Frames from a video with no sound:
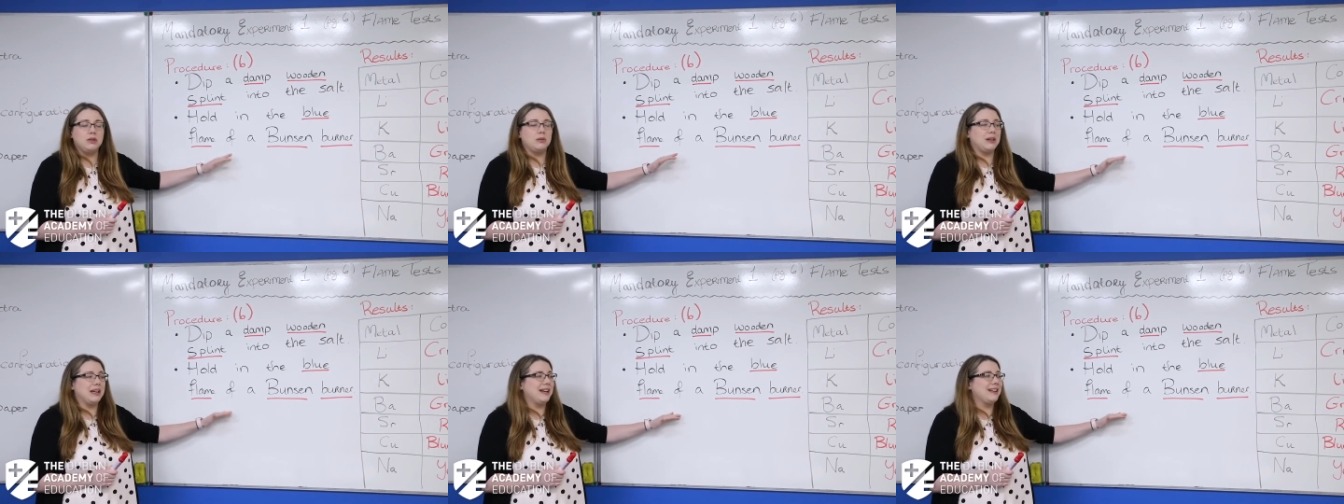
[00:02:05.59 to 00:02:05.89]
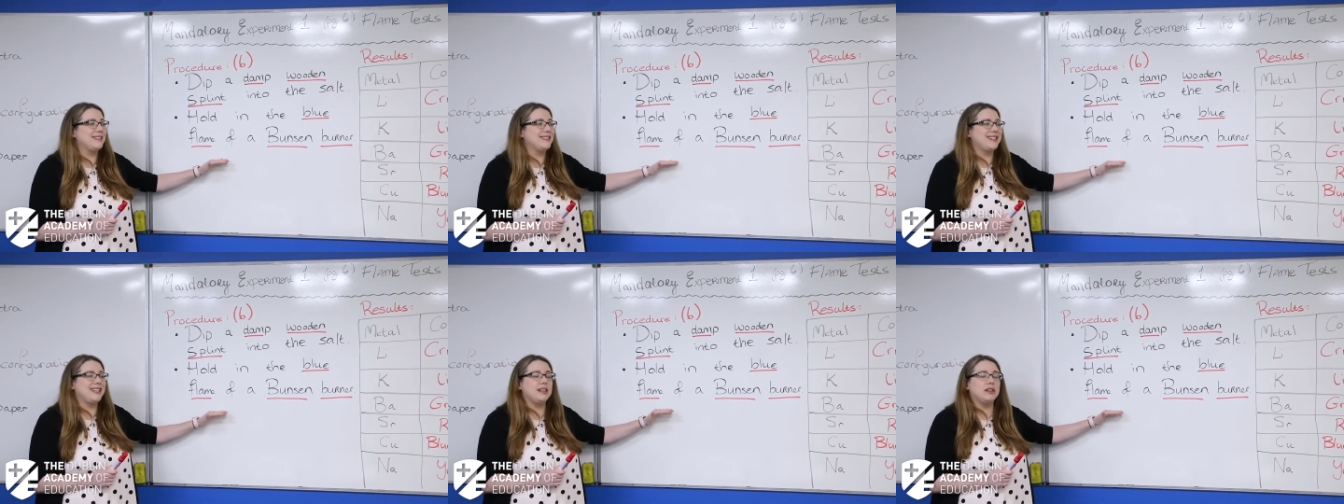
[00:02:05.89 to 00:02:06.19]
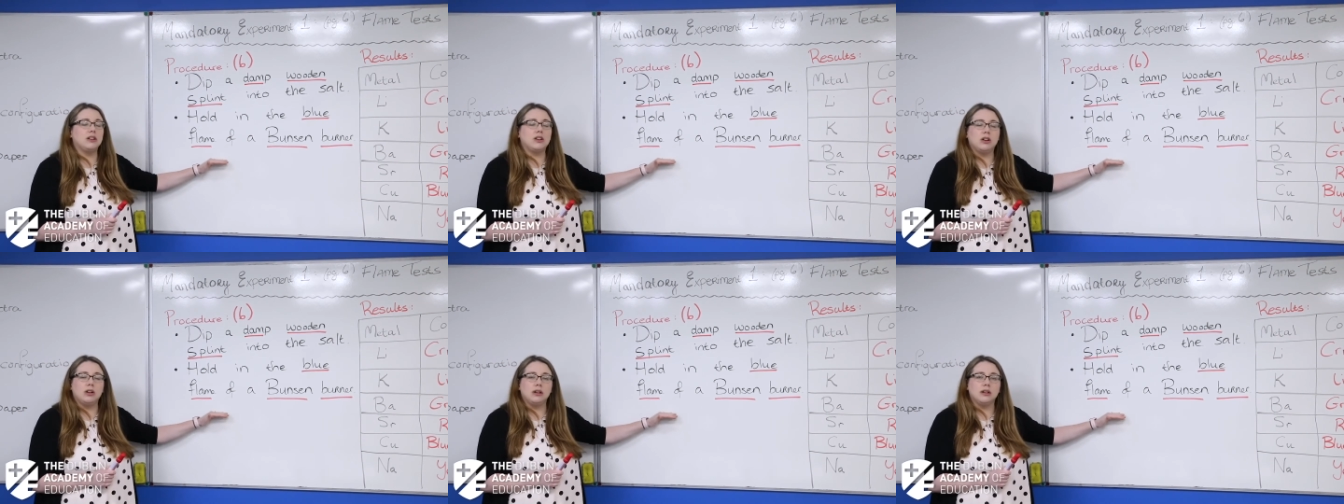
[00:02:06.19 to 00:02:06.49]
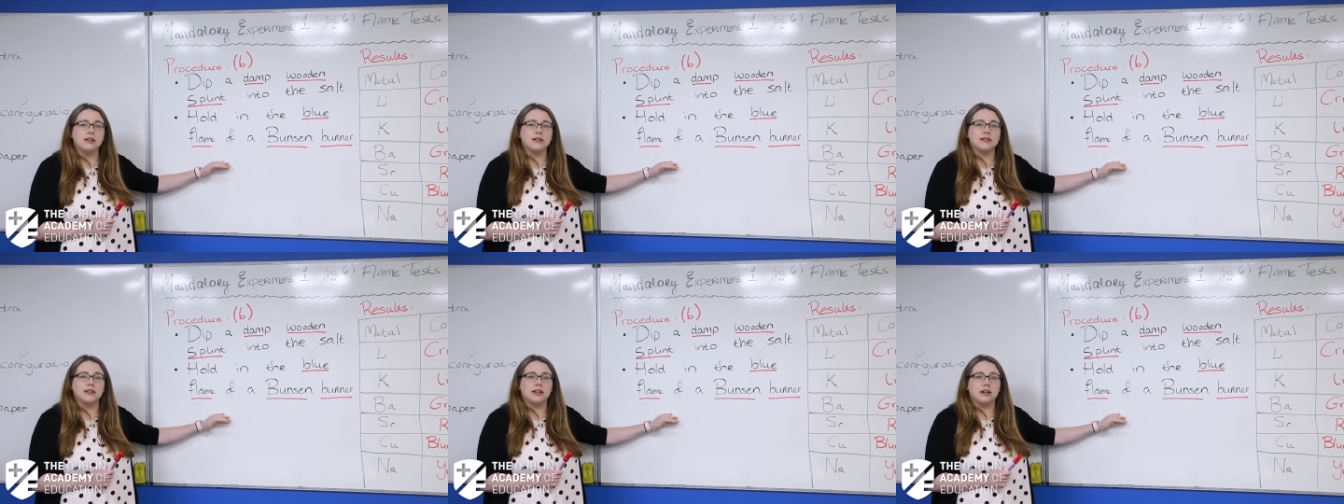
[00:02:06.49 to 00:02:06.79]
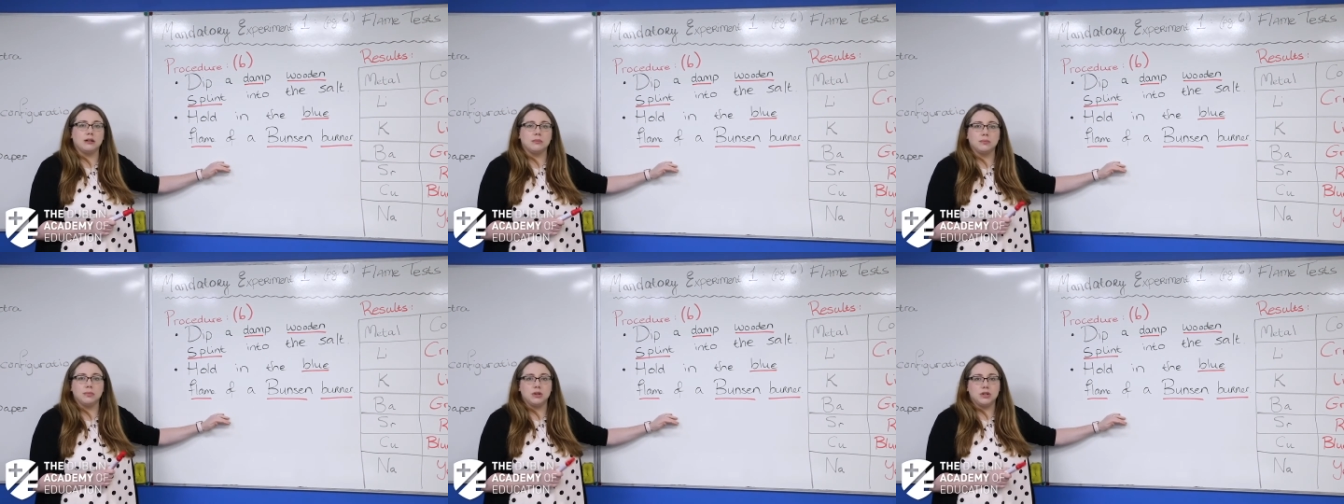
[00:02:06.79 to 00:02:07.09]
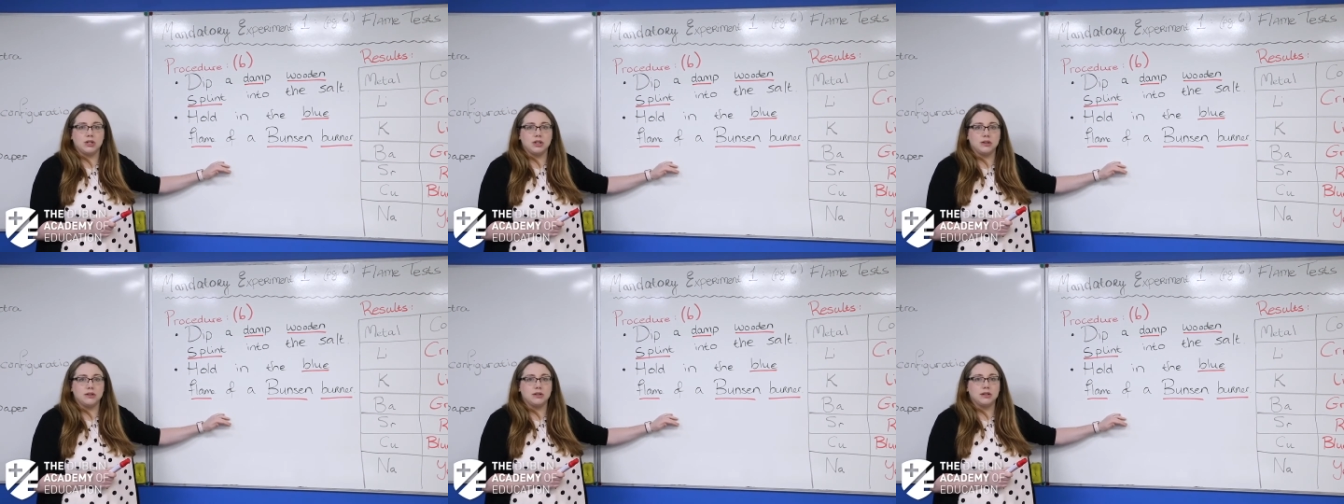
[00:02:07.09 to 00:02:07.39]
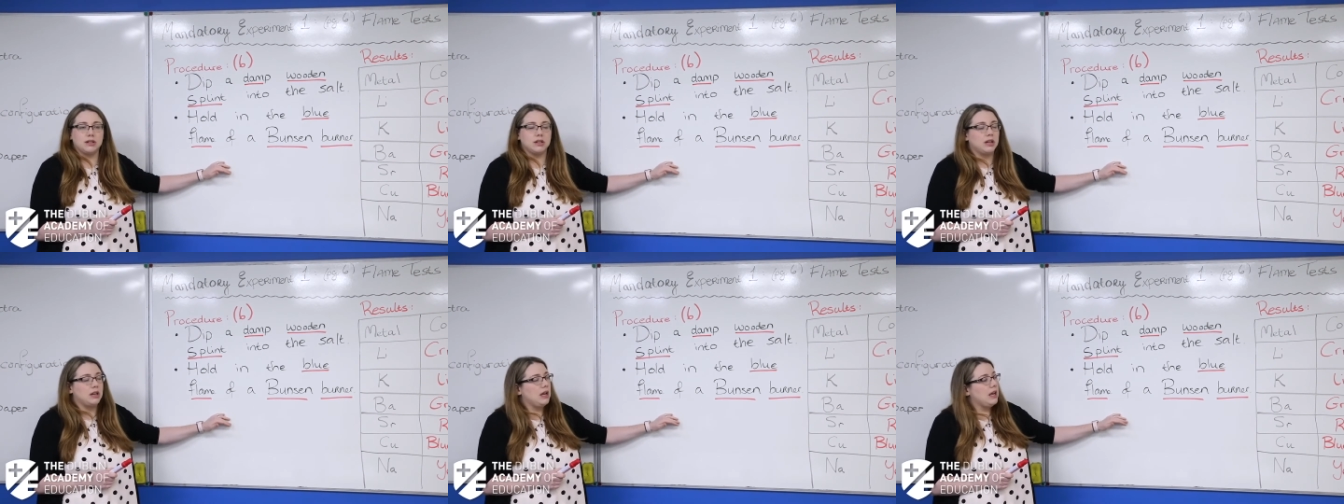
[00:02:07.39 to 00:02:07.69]
you can't see the colours that are
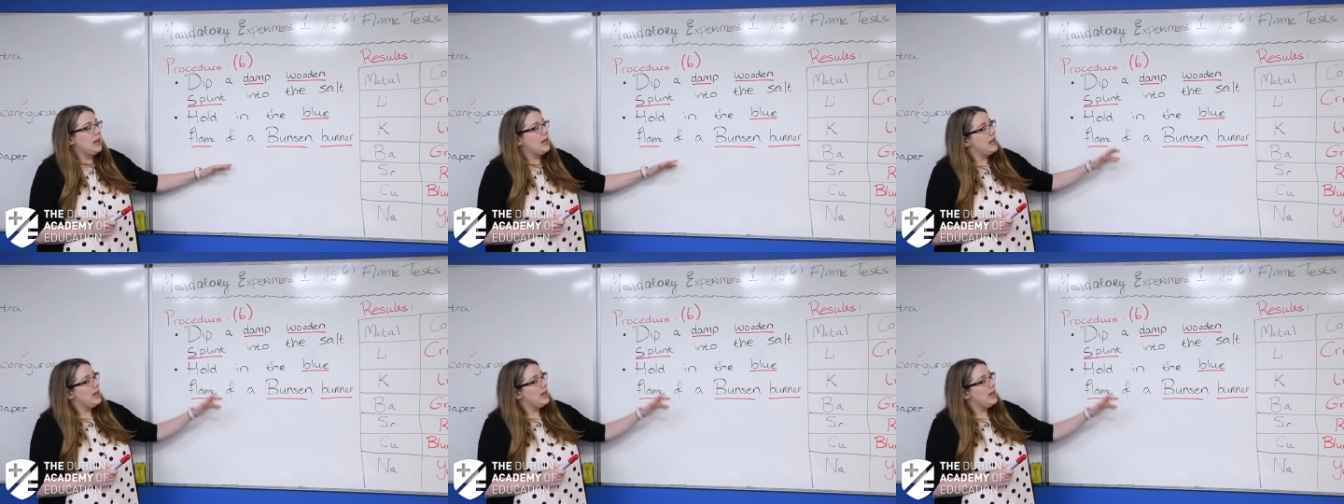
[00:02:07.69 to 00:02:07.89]
produced.